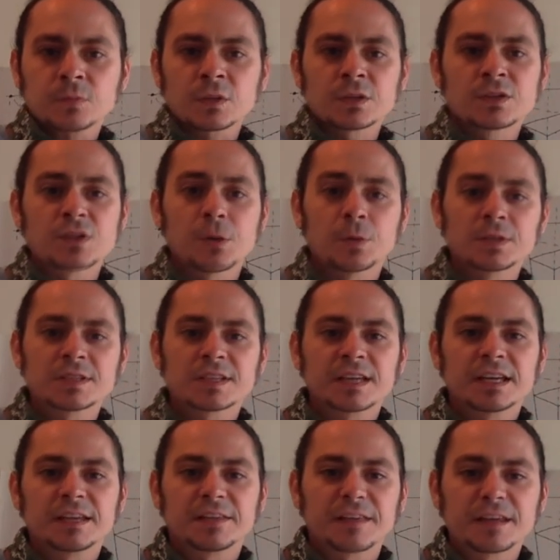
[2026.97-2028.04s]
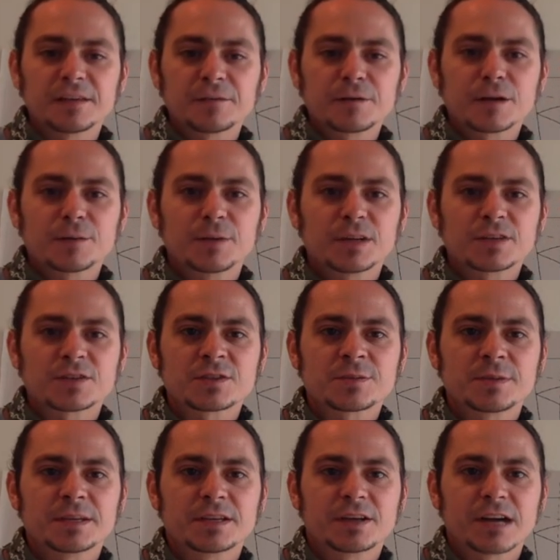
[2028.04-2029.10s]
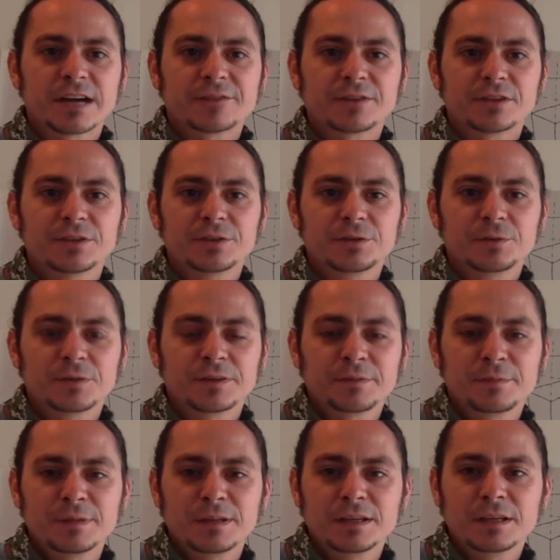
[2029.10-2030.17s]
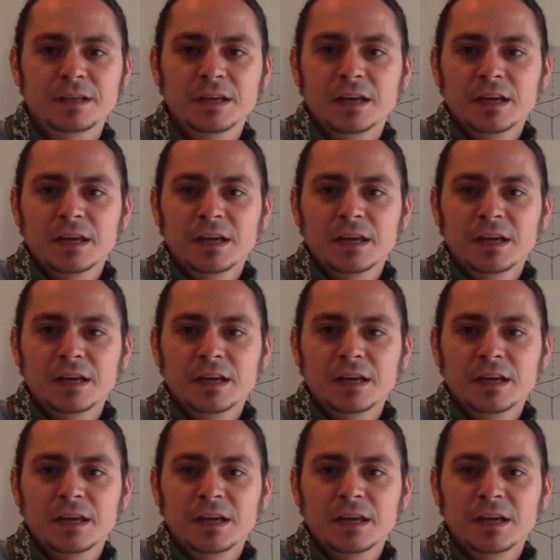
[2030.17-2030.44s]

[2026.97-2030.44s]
So once again, thank you very much for spending your afternoon with me.